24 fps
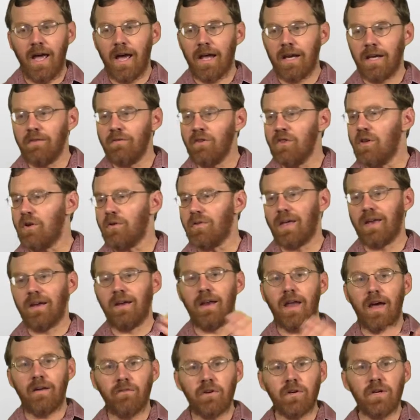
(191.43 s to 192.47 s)
And even though they
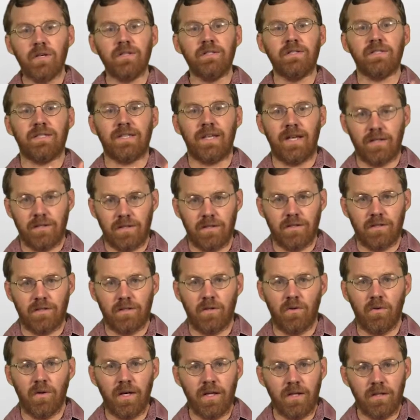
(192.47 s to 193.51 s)
never consented
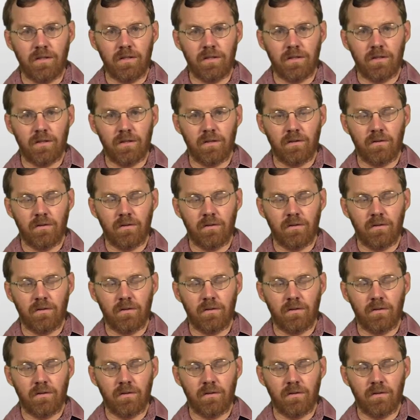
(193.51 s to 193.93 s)
to it,